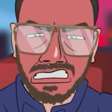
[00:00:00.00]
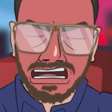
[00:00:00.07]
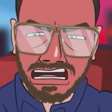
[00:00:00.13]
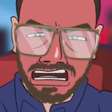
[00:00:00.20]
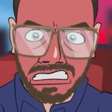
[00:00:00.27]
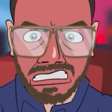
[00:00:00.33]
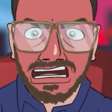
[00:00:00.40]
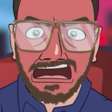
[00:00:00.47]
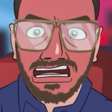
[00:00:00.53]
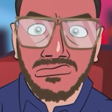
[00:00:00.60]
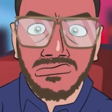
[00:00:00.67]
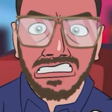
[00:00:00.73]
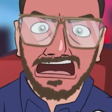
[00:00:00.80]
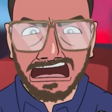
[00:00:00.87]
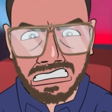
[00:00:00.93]
This team
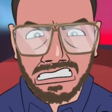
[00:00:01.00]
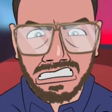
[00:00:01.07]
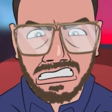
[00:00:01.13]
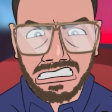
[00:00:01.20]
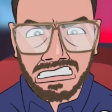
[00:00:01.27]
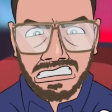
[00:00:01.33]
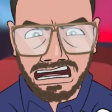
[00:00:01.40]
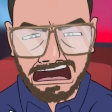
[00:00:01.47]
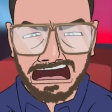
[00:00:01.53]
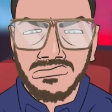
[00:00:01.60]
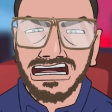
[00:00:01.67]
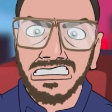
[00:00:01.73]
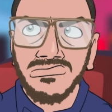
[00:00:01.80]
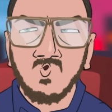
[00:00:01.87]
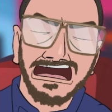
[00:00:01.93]
sucks. I'm
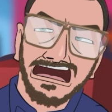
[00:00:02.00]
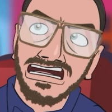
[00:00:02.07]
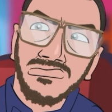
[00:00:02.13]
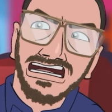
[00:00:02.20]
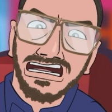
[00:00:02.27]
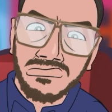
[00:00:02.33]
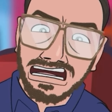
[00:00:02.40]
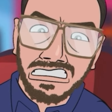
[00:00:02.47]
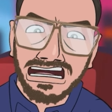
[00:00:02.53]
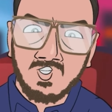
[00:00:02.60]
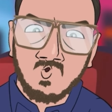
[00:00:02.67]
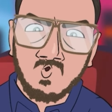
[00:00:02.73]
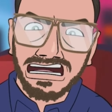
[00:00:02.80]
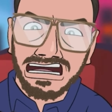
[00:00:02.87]
gonna break my monitor.